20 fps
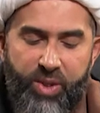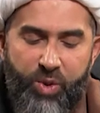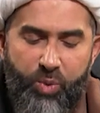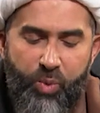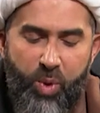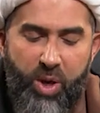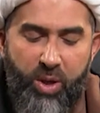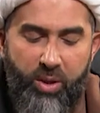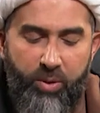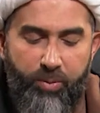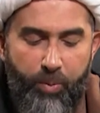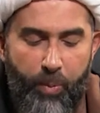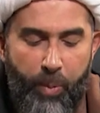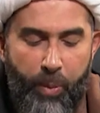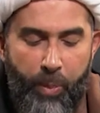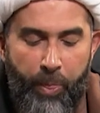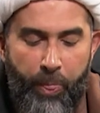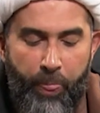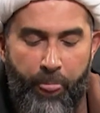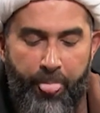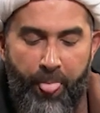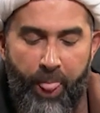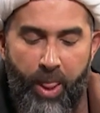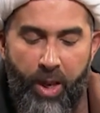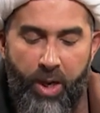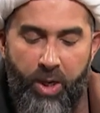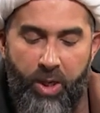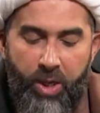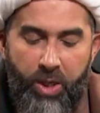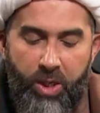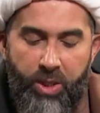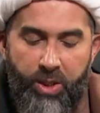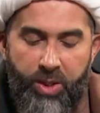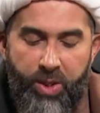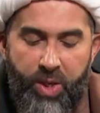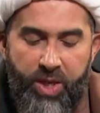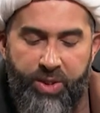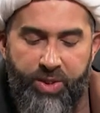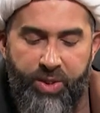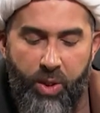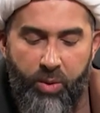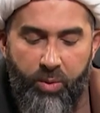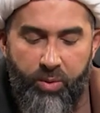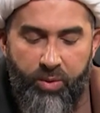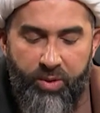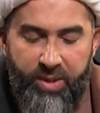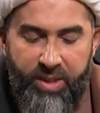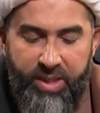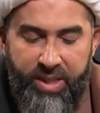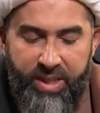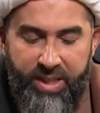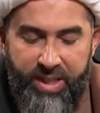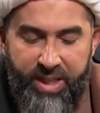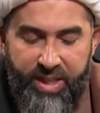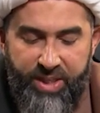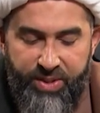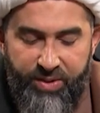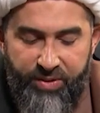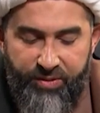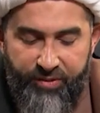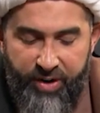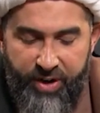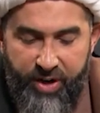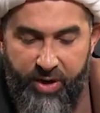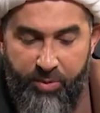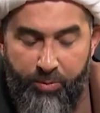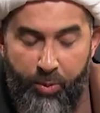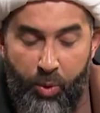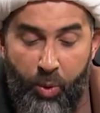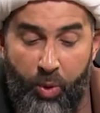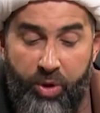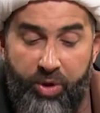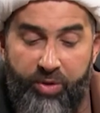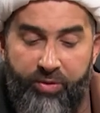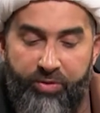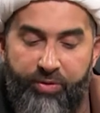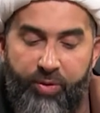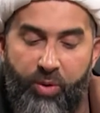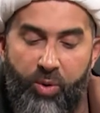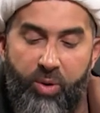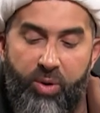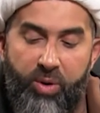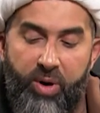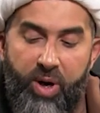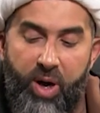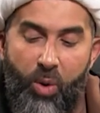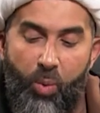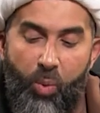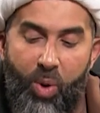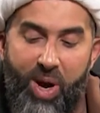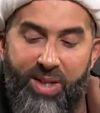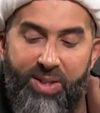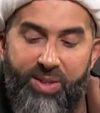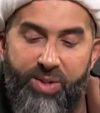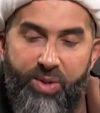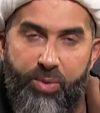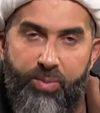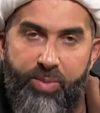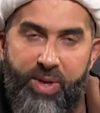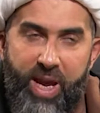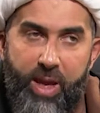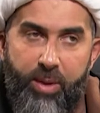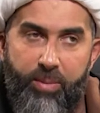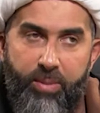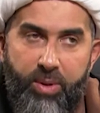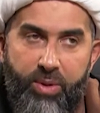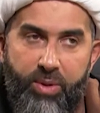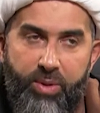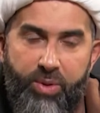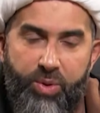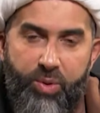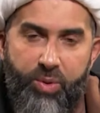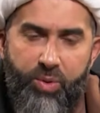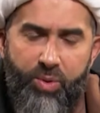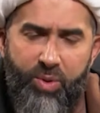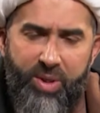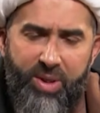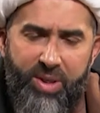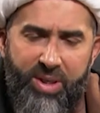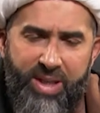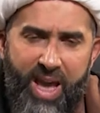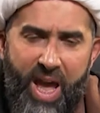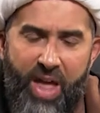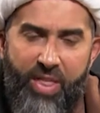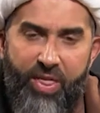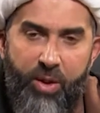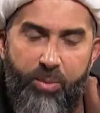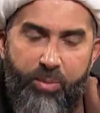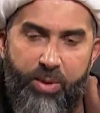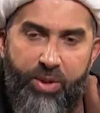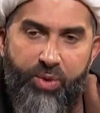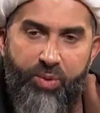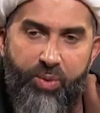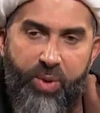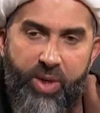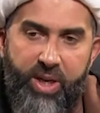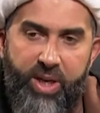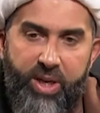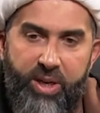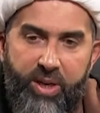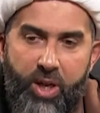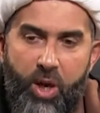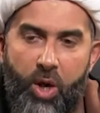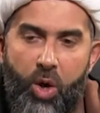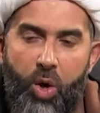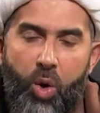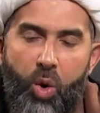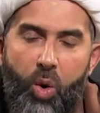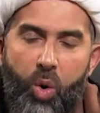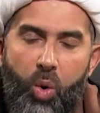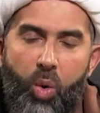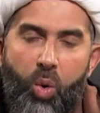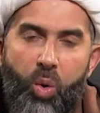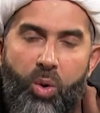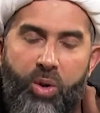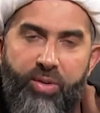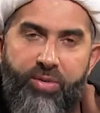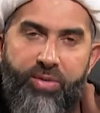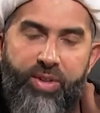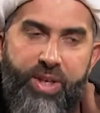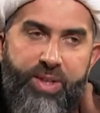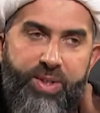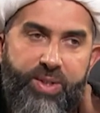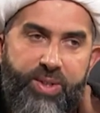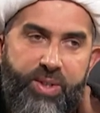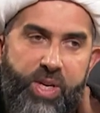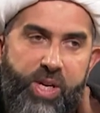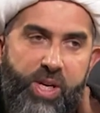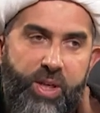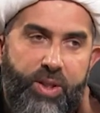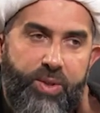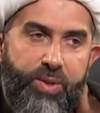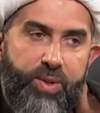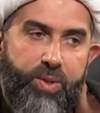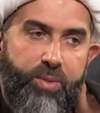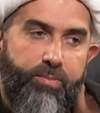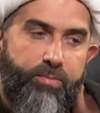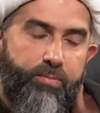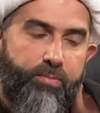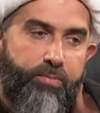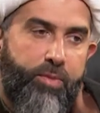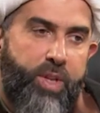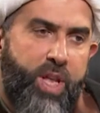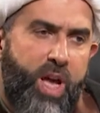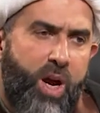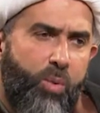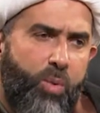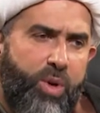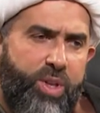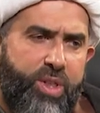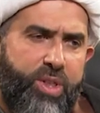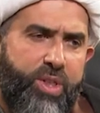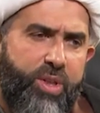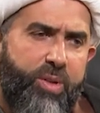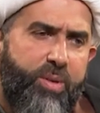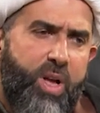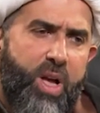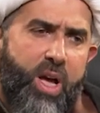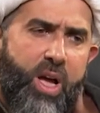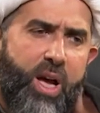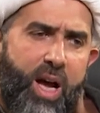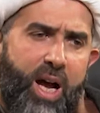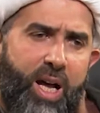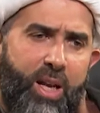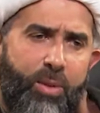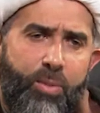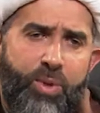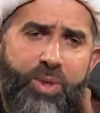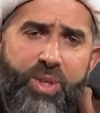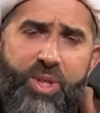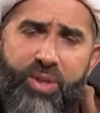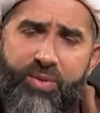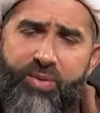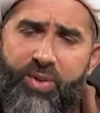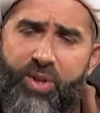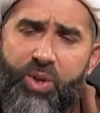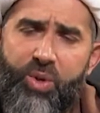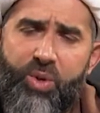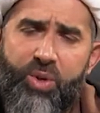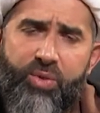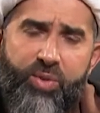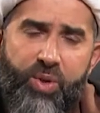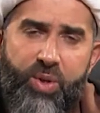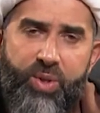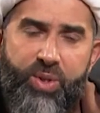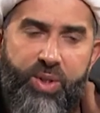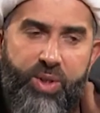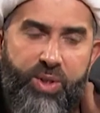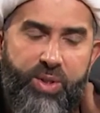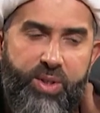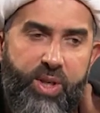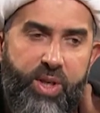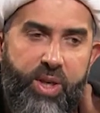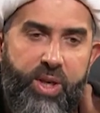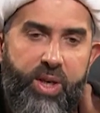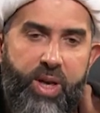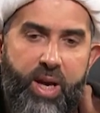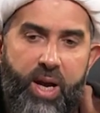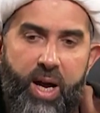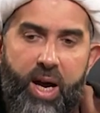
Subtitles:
as well. And so it's very important for one to be able to gather between all of these things. Now, with Al-Mustafa University,